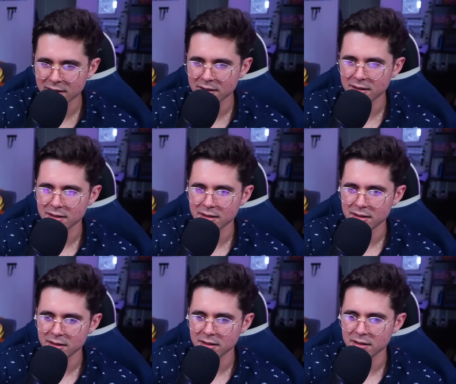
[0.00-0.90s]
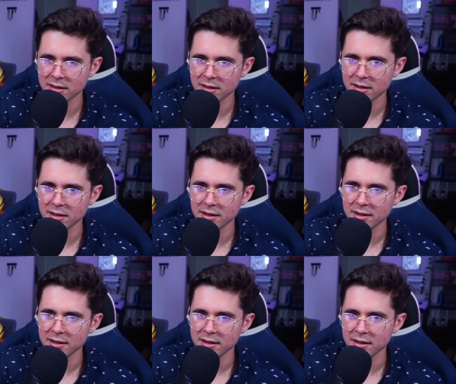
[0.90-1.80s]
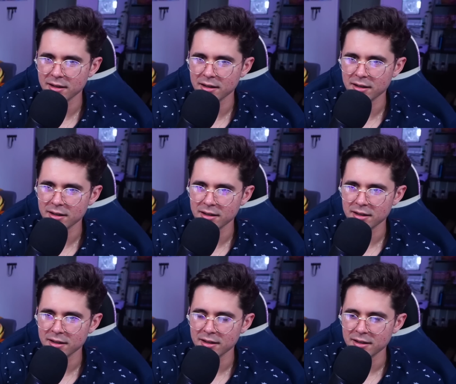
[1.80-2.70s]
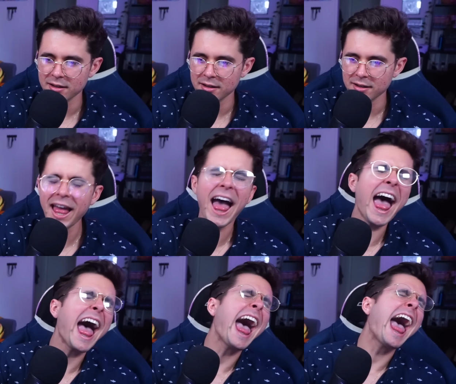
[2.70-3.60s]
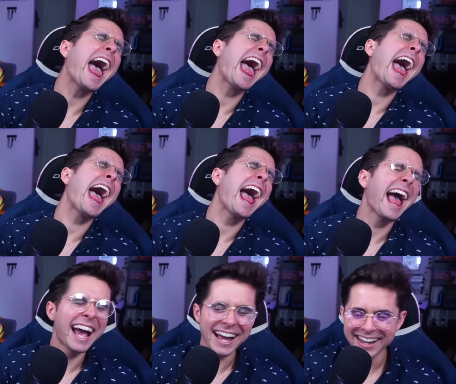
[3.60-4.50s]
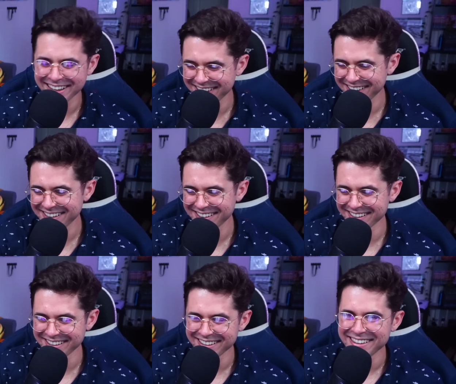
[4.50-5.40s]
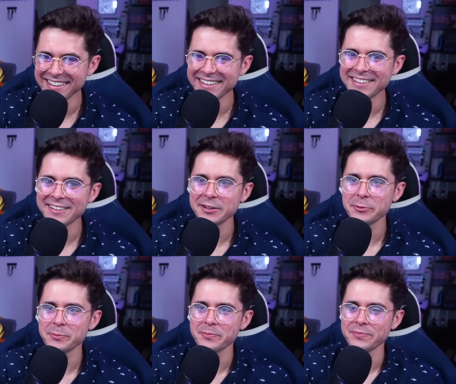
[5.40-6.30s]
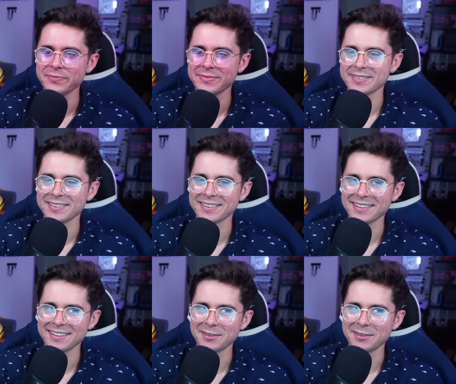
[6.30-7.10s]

(no one is talking)